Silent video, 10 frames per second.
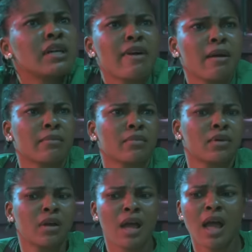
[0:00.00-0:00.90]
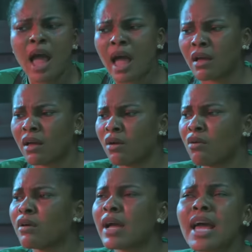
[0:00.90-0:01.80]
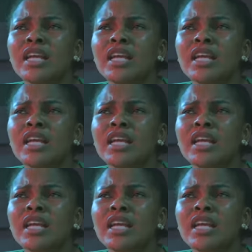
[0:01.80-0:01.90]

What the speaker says: Leave him. Huh? Okay,